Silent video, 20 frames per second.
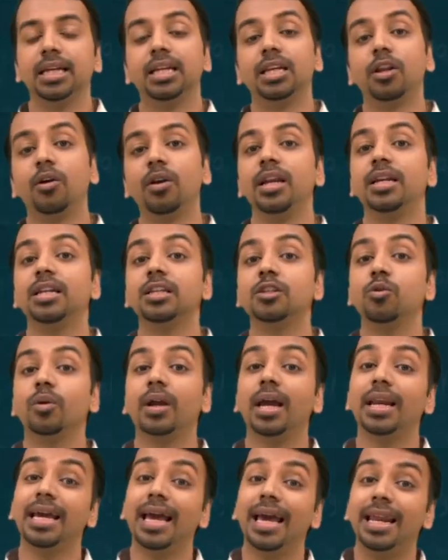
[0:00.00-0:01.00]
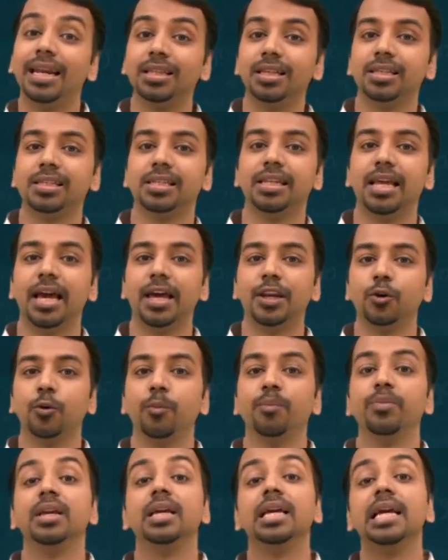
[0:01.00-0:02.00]
Now let us look at another scenario.
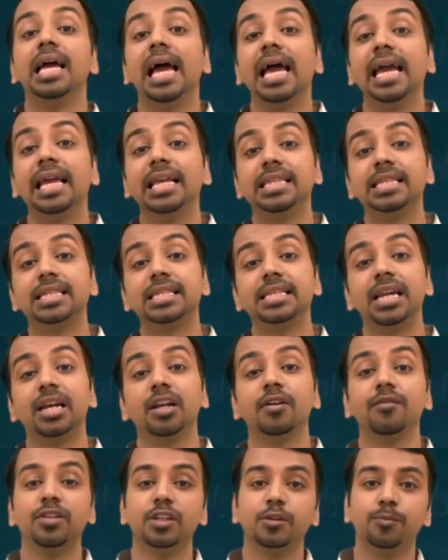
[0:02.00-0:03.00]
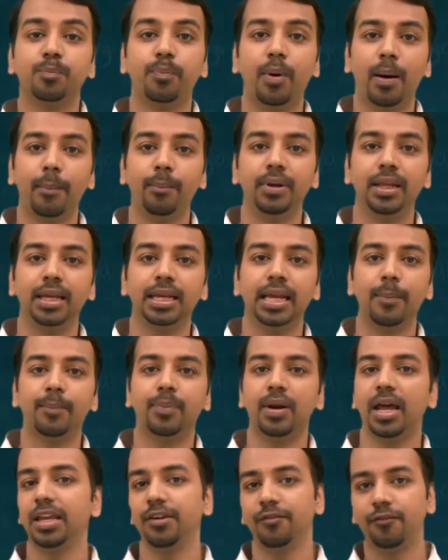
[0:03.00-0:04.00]
Instead of this public
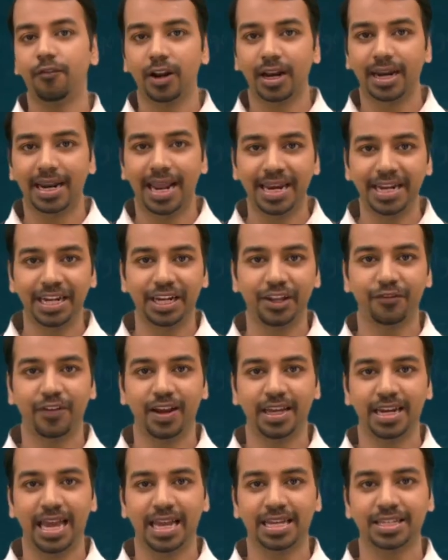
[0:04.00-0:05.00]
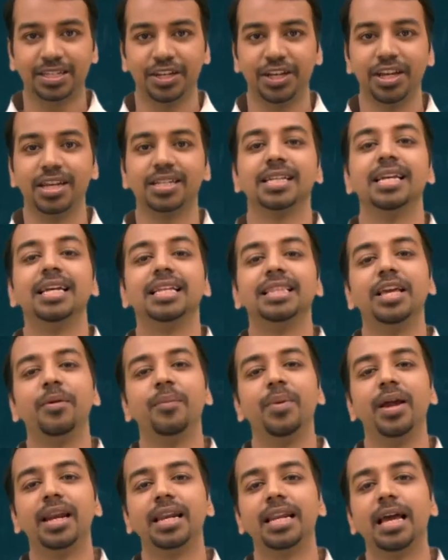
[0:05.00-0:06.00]
applying for 95 lakh shares, they
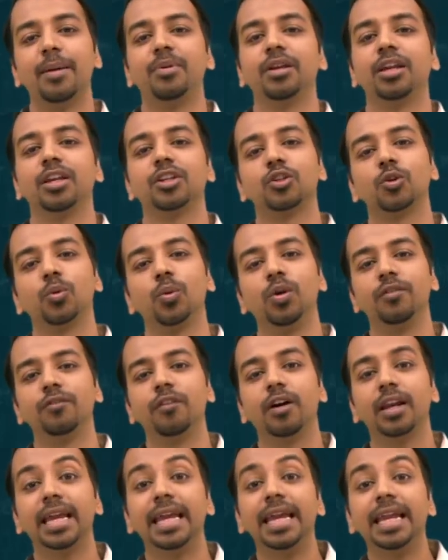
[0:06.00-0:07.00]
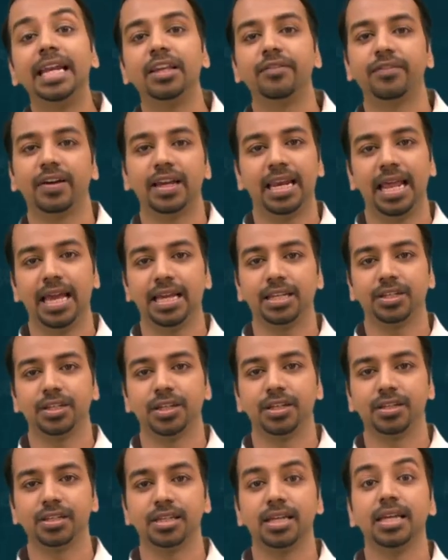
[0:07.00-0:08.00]
made an application only for 85 lakh
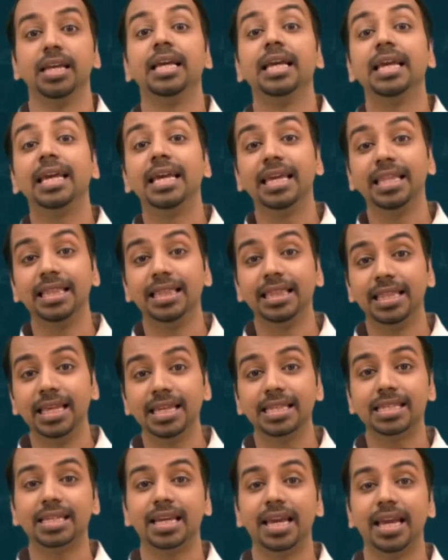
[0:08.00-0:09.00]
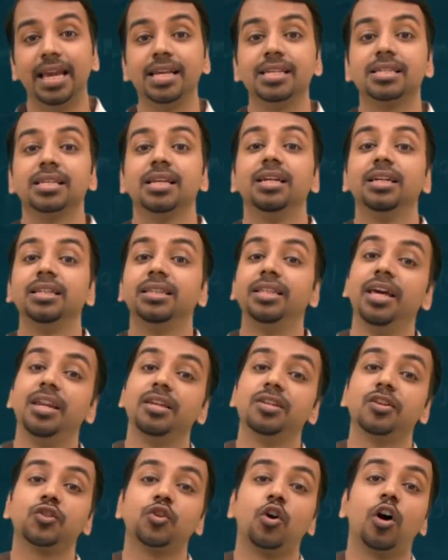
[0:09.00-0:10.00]
shares. In this case, there
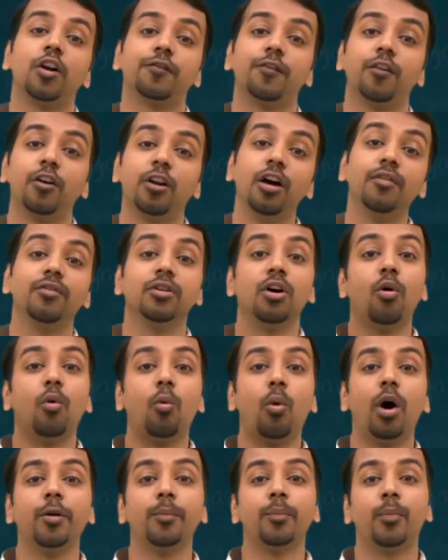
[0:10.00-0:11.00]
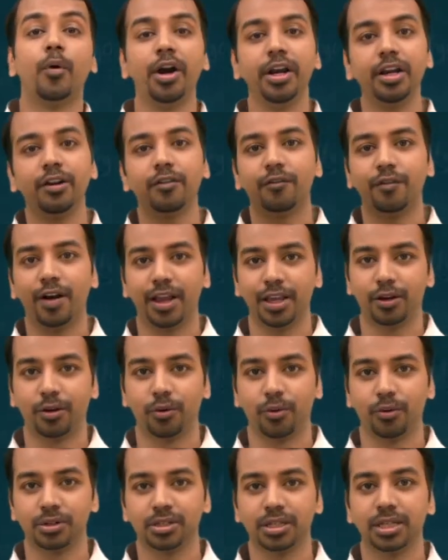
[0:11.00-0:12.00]
is a shortfall of 1.5
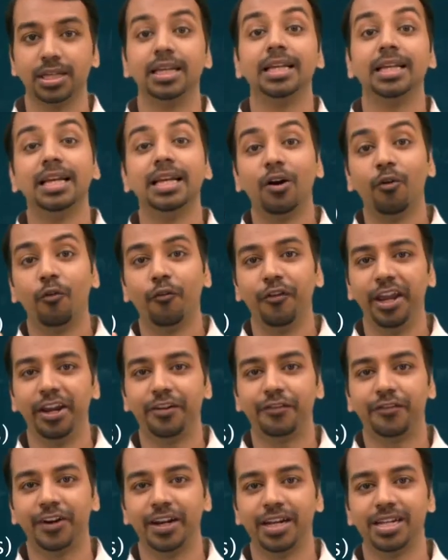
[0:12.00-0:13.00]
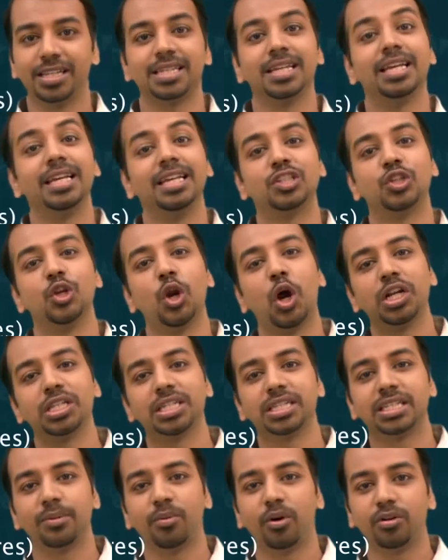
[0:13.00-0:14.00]
crores. Wait, friends, it's not
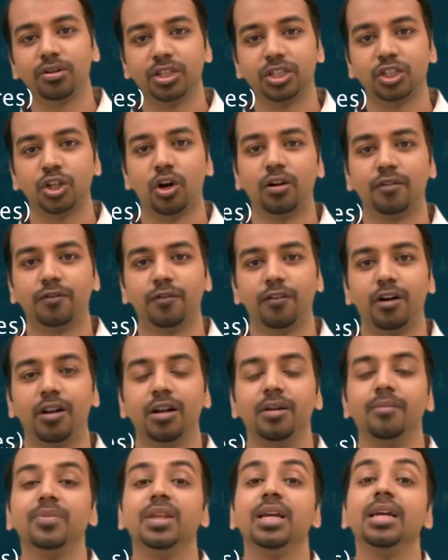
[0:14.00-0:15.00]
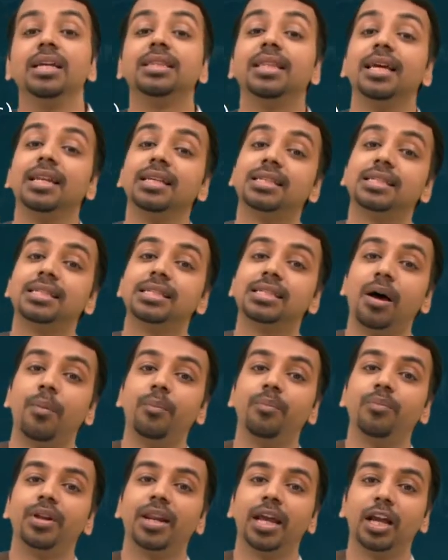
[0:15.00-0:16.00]
just about the shortfall. There is
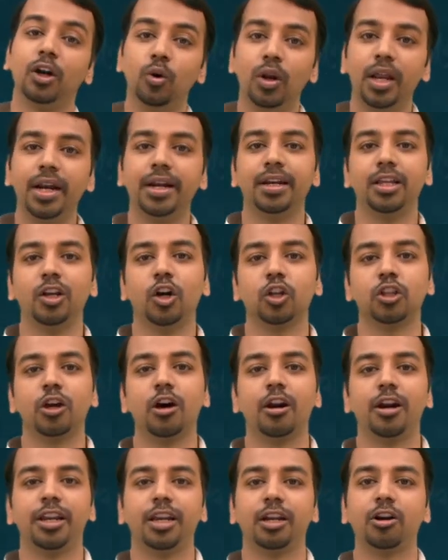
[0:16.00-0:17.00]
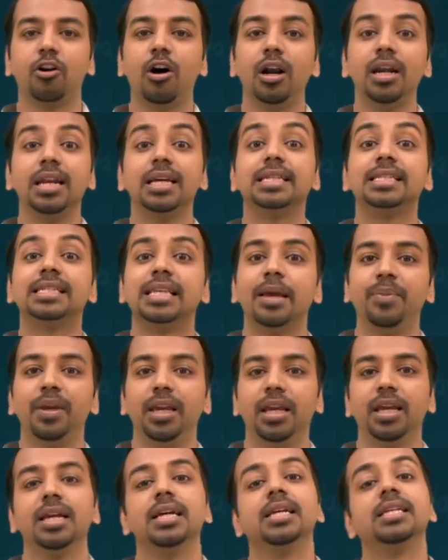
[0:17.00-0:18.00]
some regulatory authority called
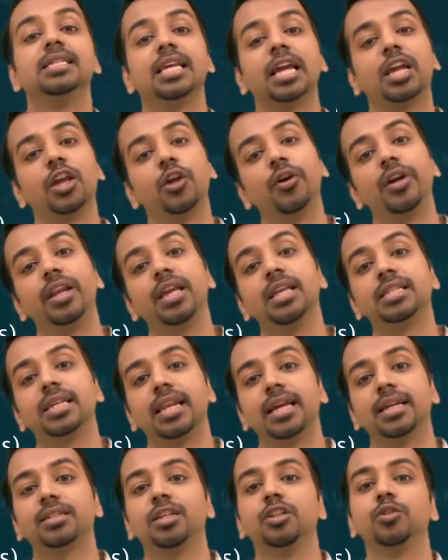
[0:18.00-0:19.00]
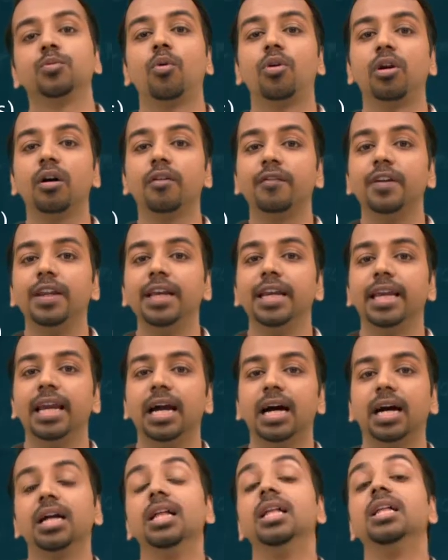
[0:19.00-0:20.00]
SEBI, Securities and Exchange Board of
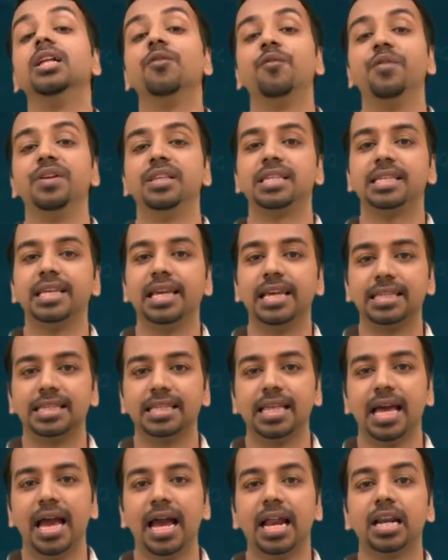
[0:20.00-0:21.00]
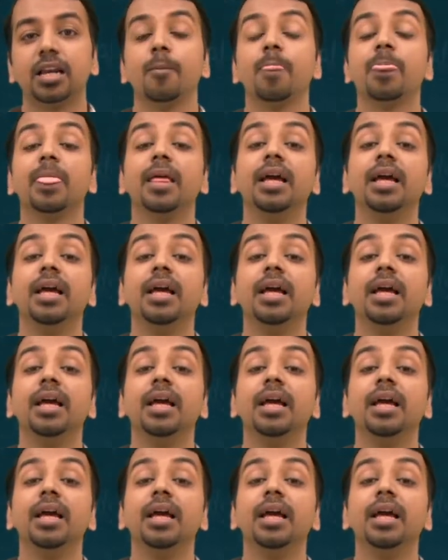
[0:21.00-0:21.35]
India, which says that